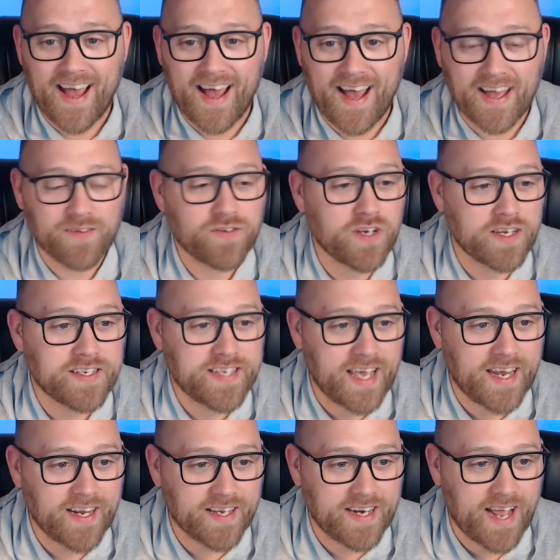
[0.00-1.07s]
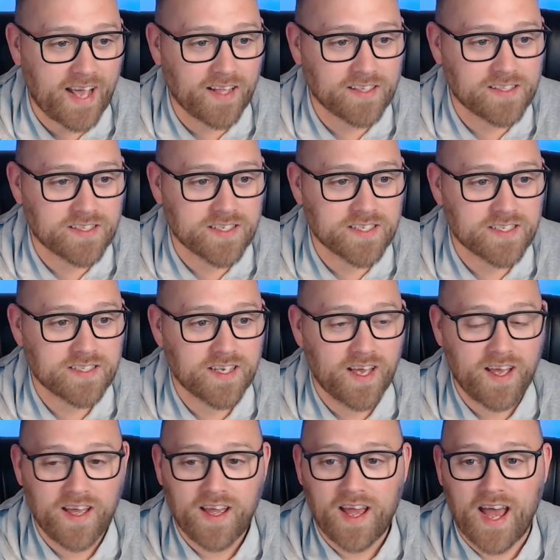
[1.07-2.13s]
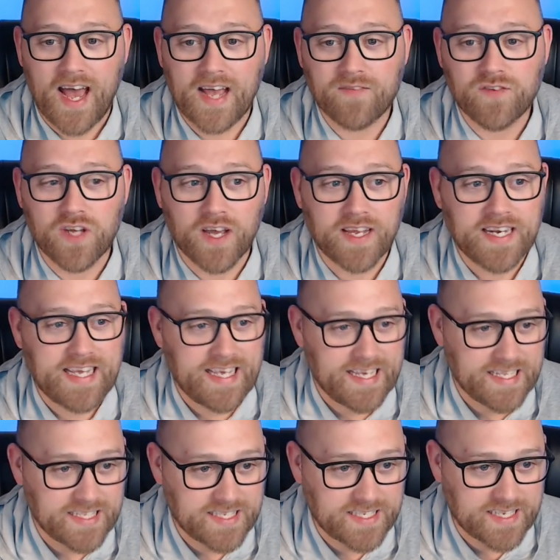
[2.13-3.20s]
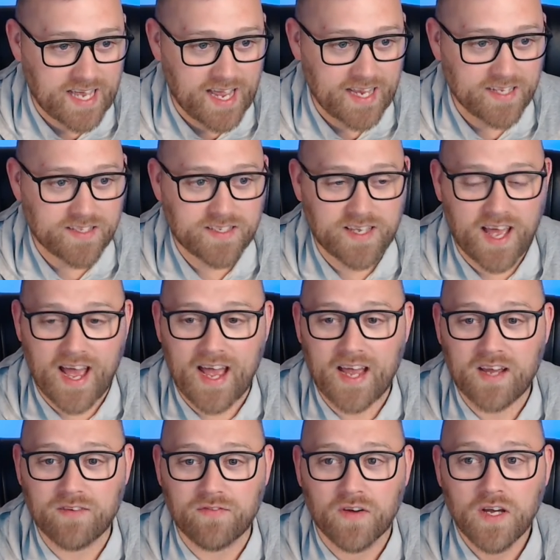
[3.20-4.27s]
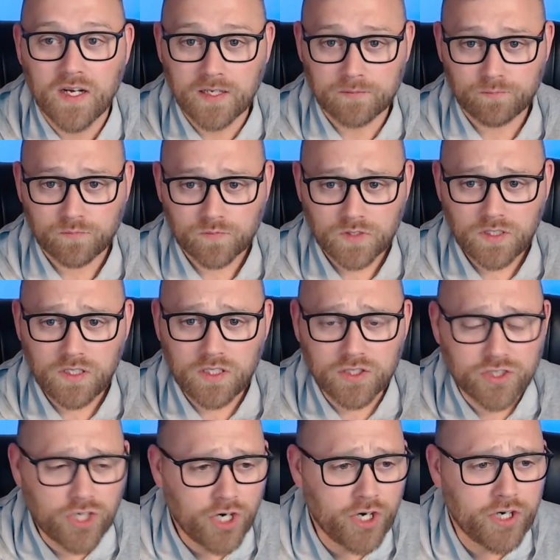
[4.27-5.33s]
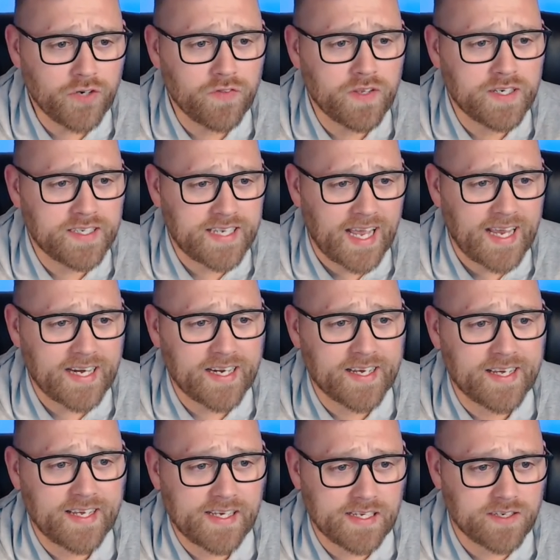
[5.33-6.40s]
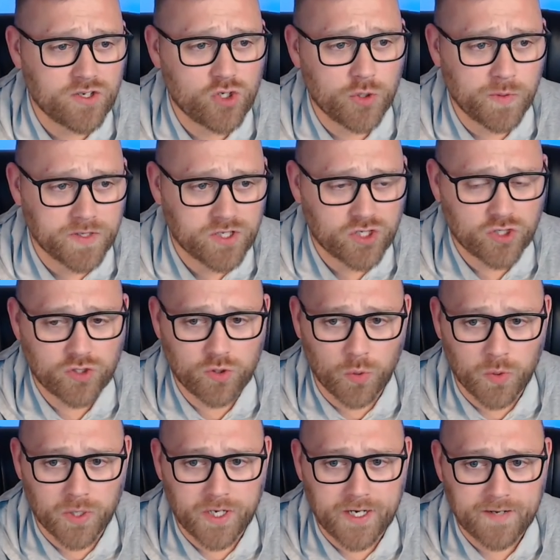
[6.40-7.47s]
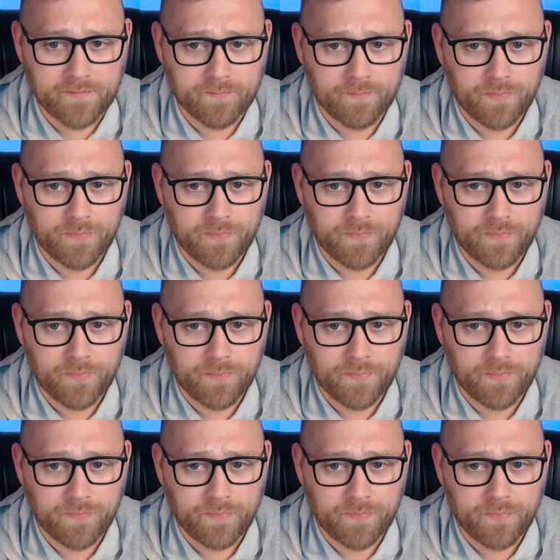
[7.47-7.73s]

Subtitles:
I've done data analysis, I've done insights, I've turned the data into a story.